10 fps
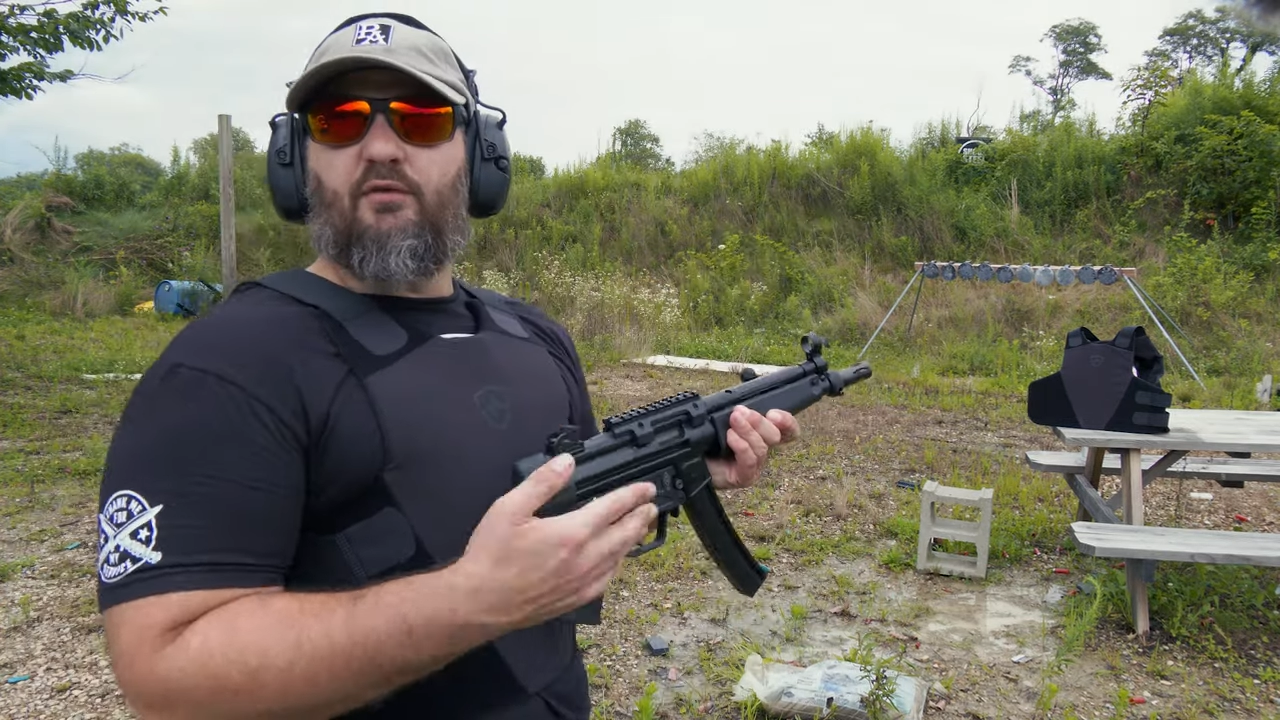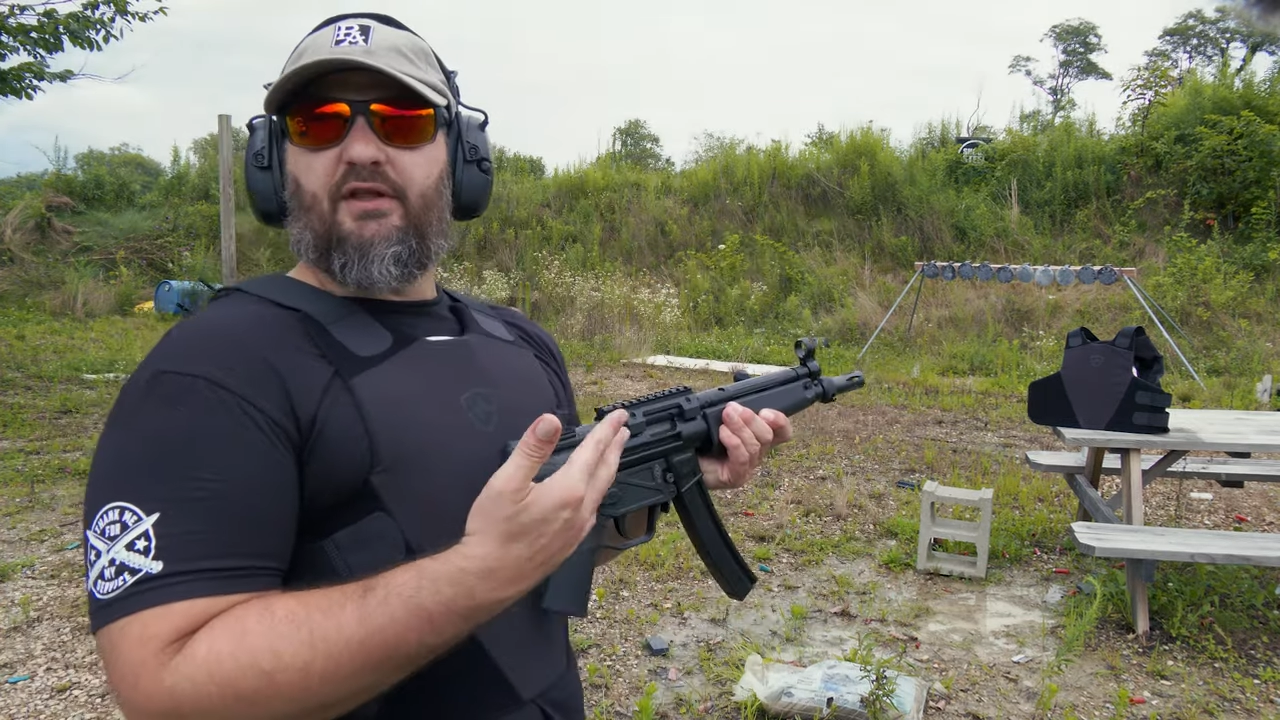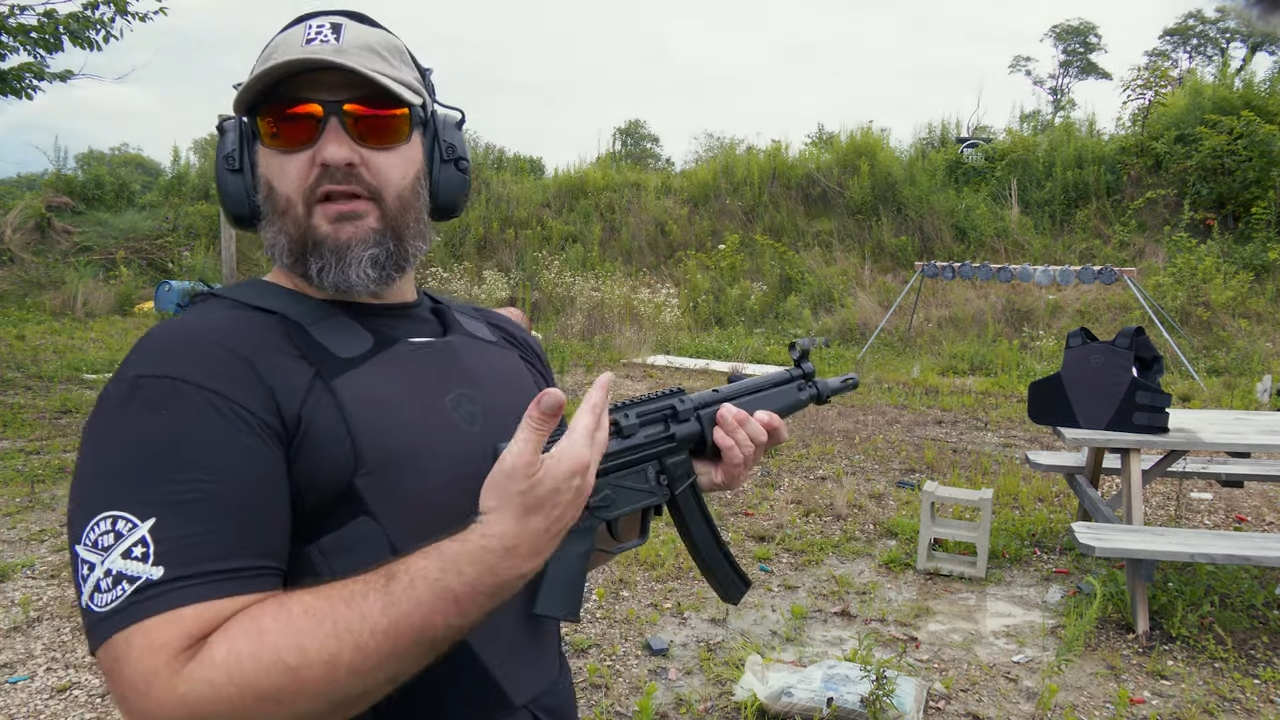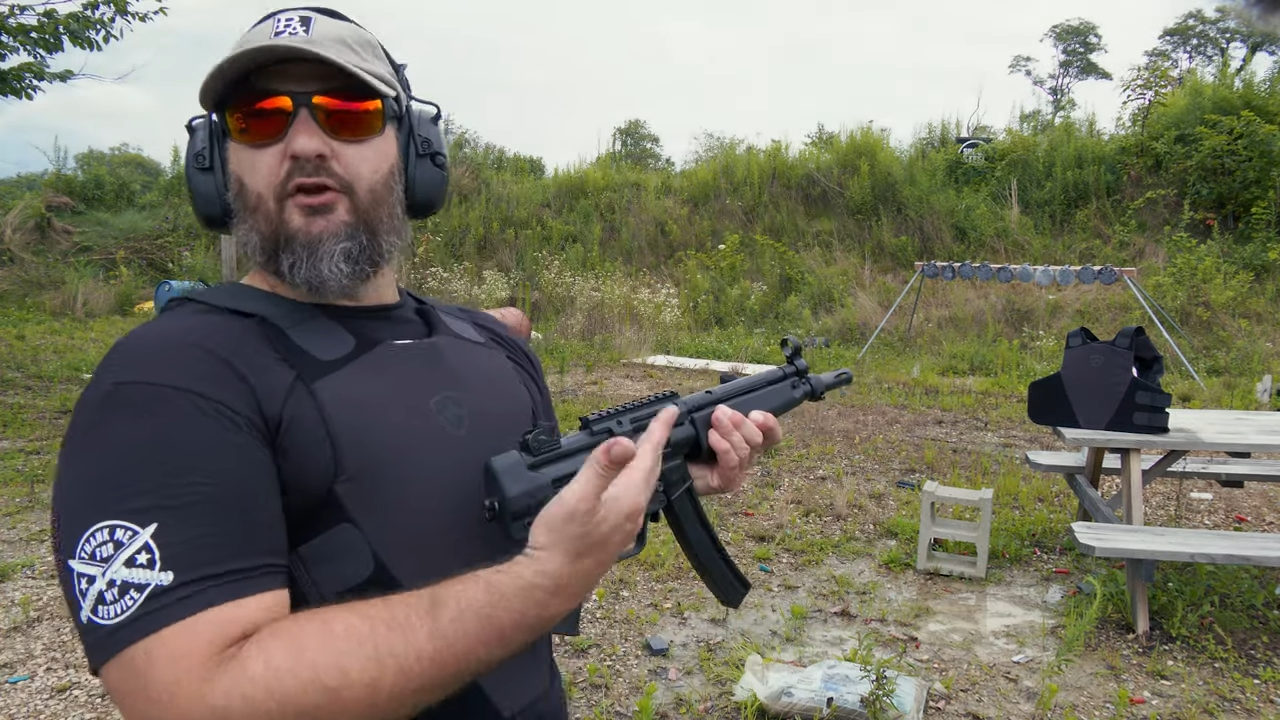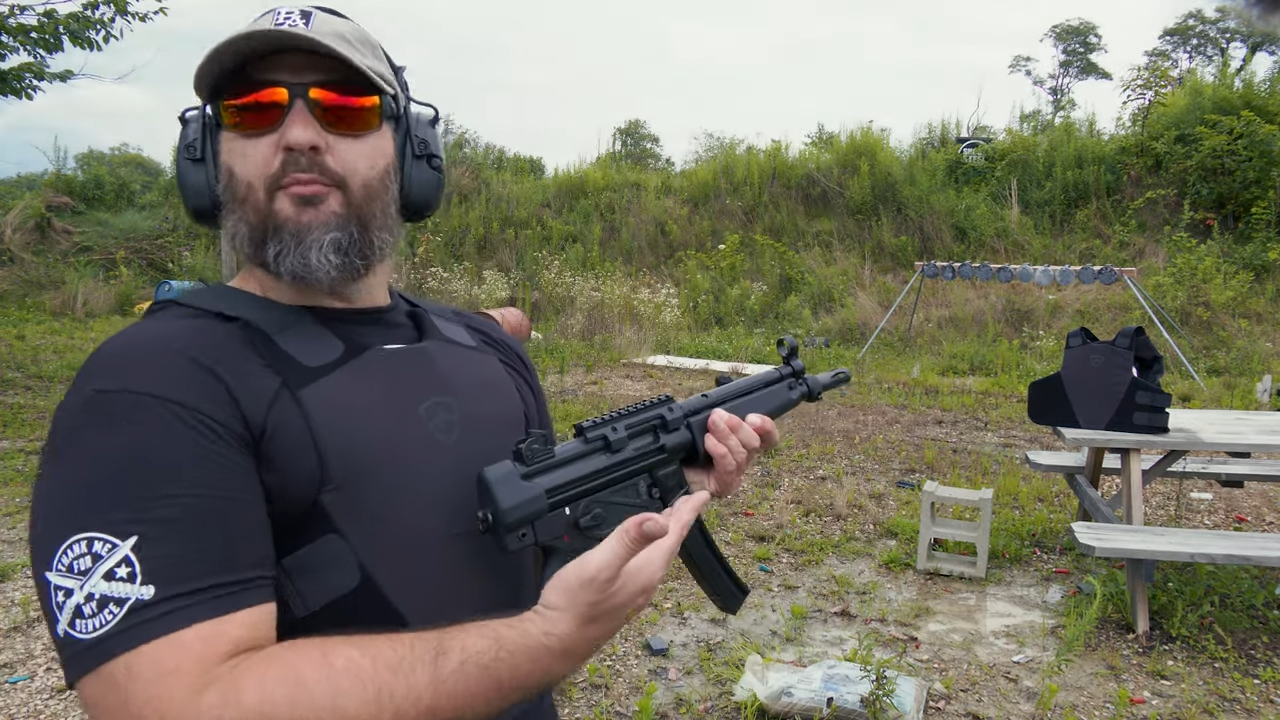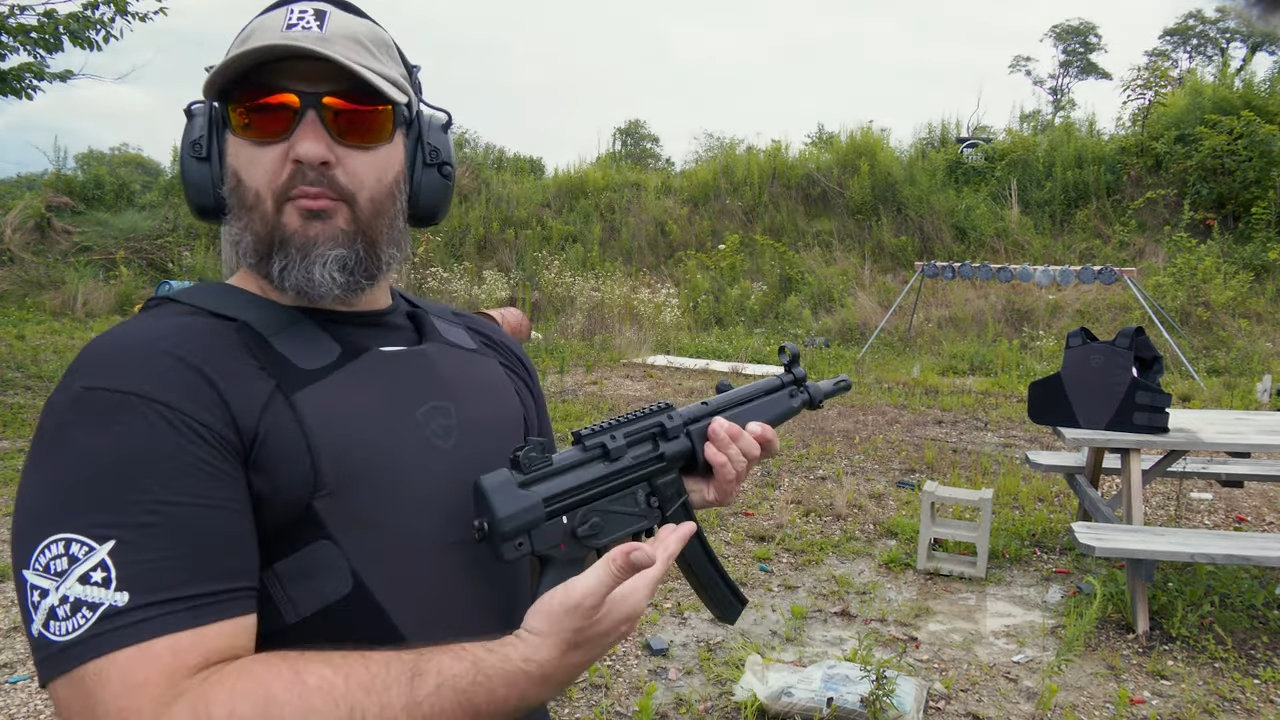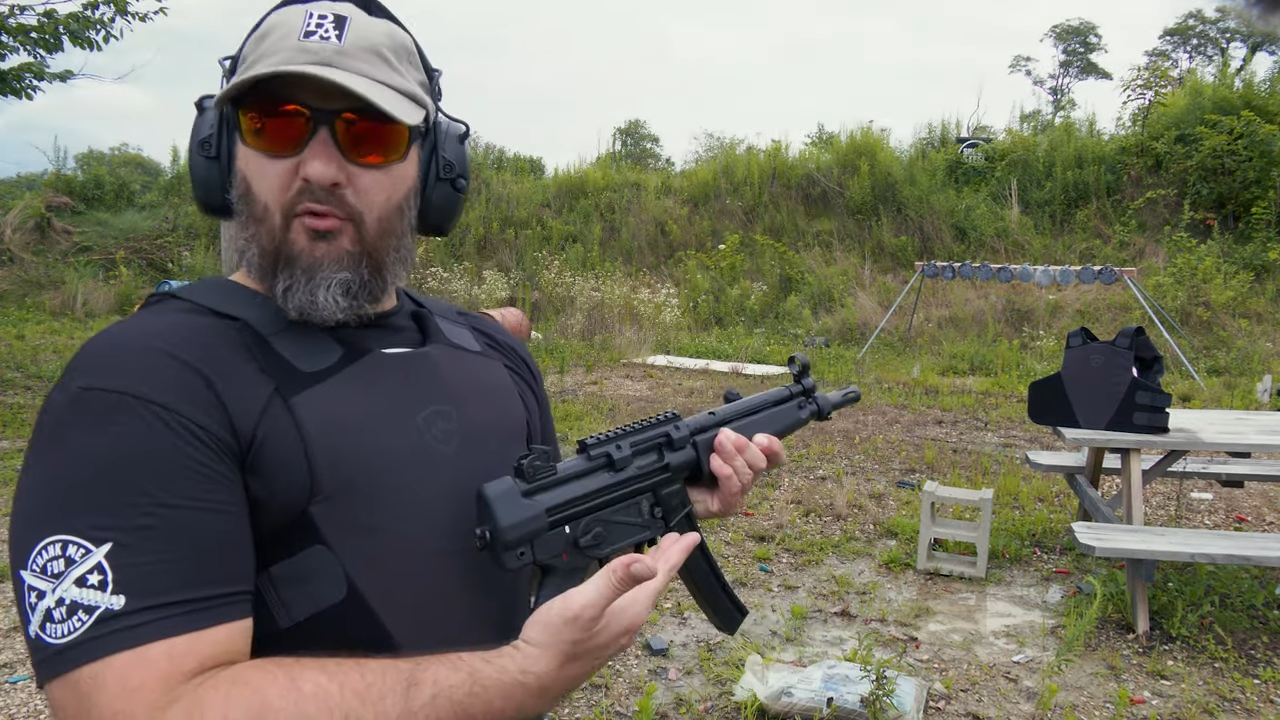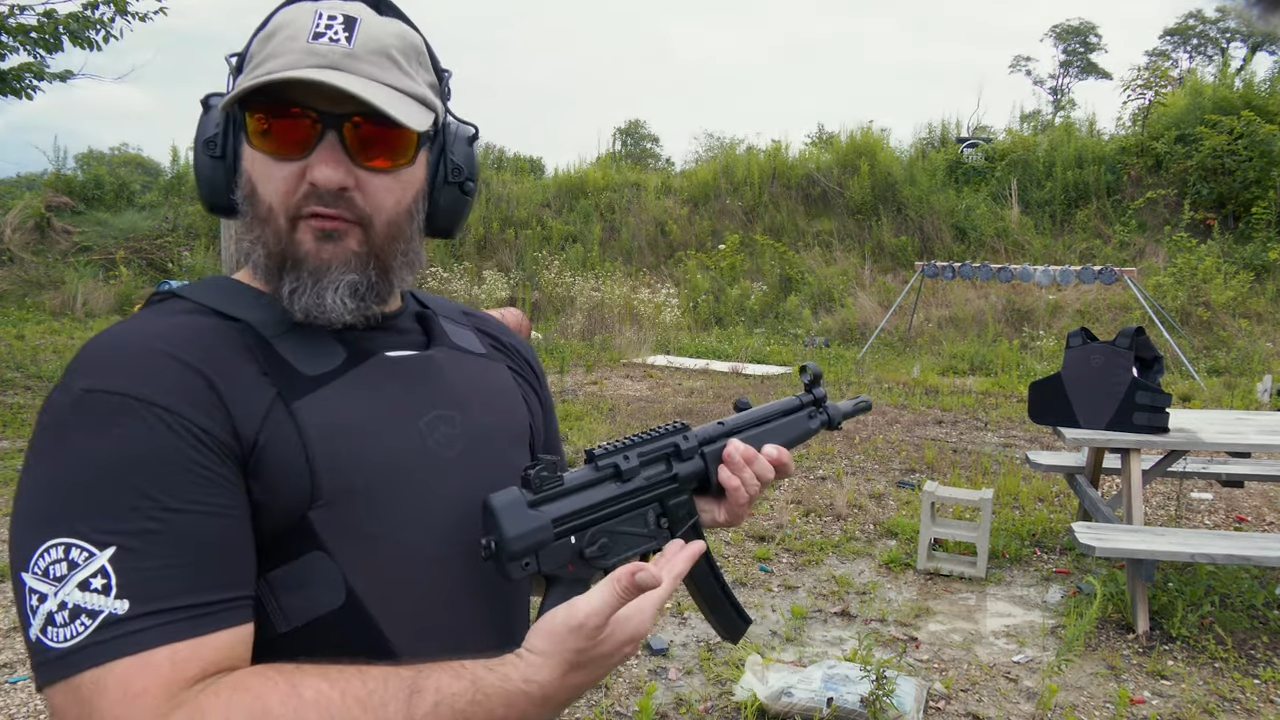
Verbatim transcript: with a little bit more